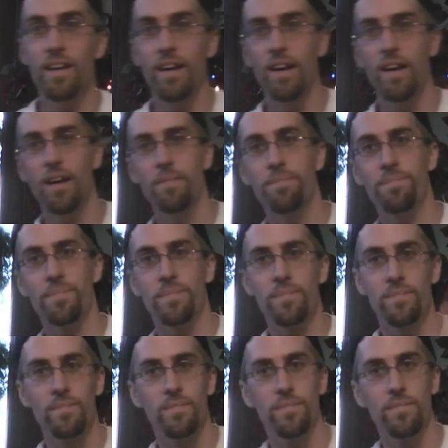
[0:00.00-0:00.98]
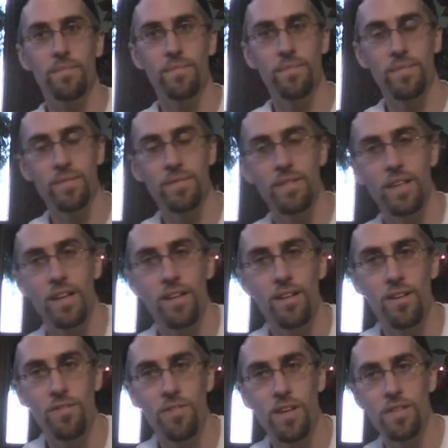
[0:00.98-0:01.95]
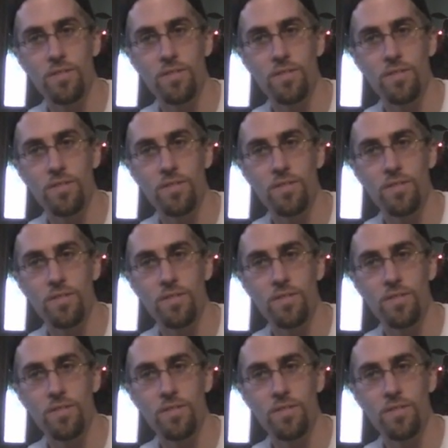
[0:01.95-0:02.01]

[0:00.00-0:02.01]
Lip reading: I don't know if you